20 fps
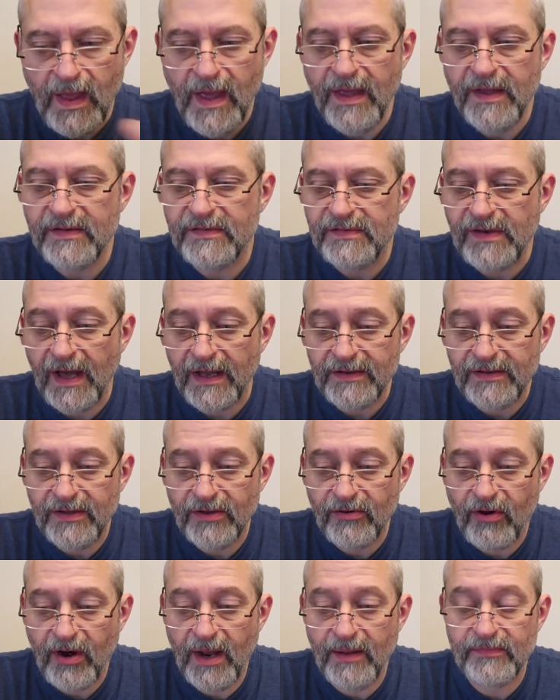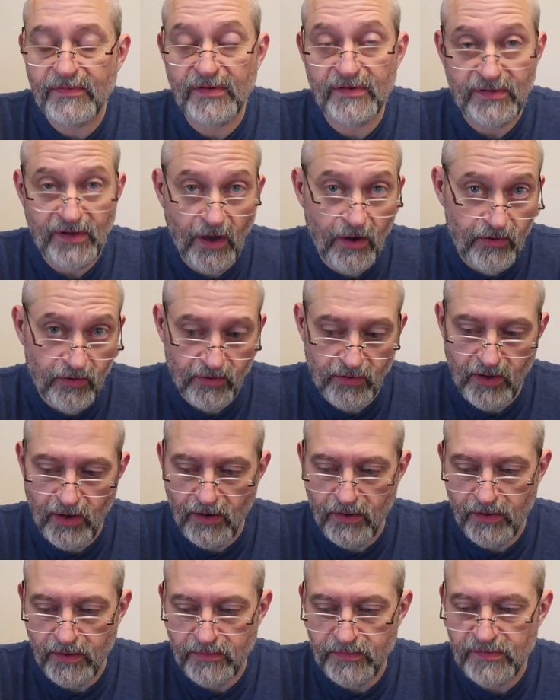It is 19 grams of total
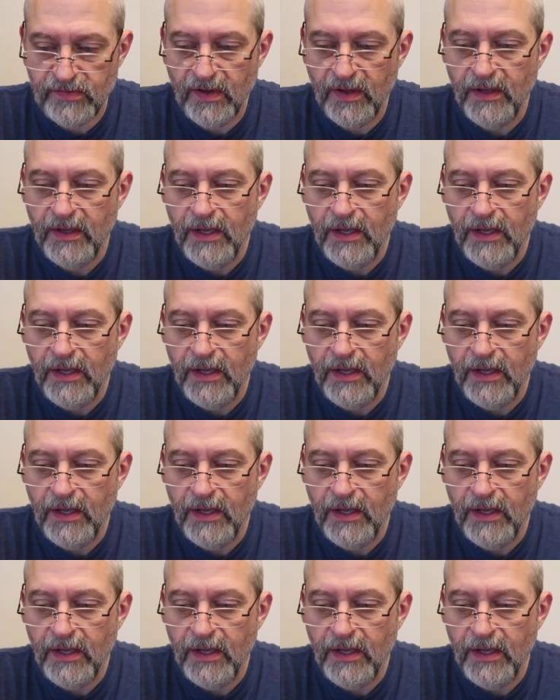carbs.